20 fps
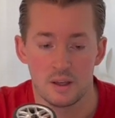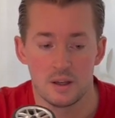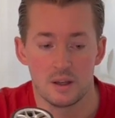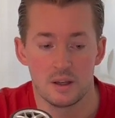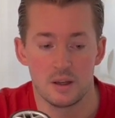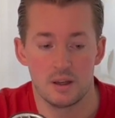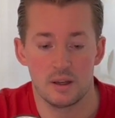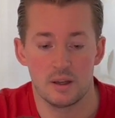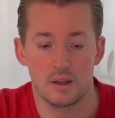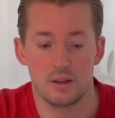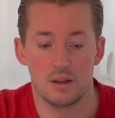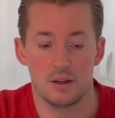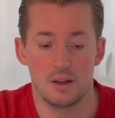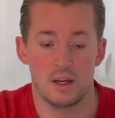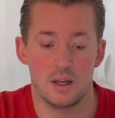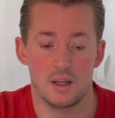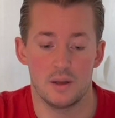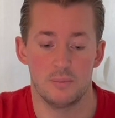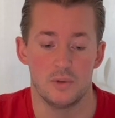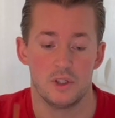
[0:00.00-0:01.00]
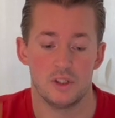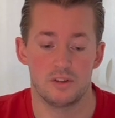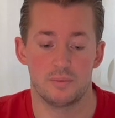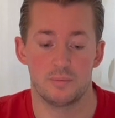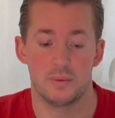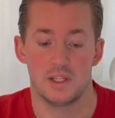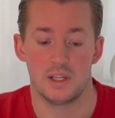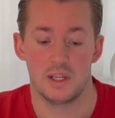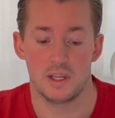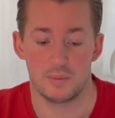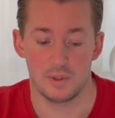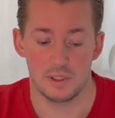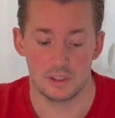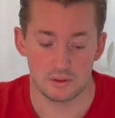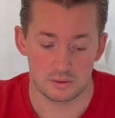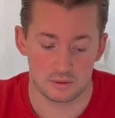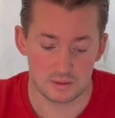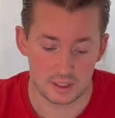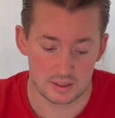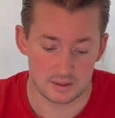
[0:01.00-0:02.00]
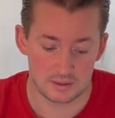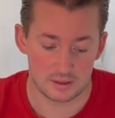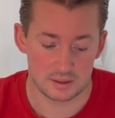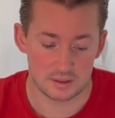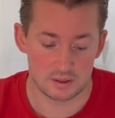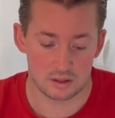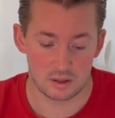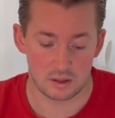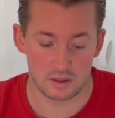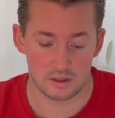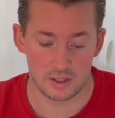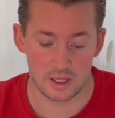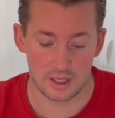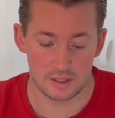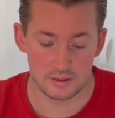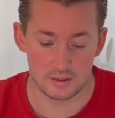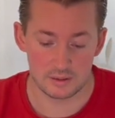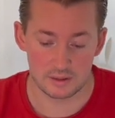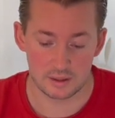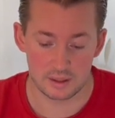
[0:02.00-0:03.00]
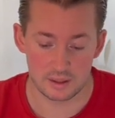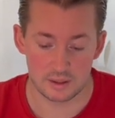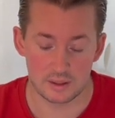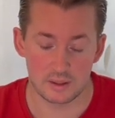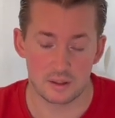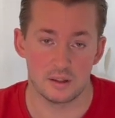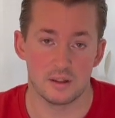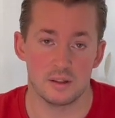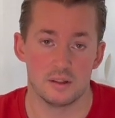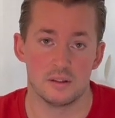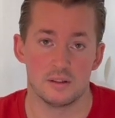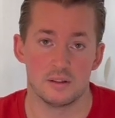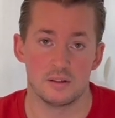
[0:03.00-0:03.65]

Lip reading: I have not been able to test this car yet in the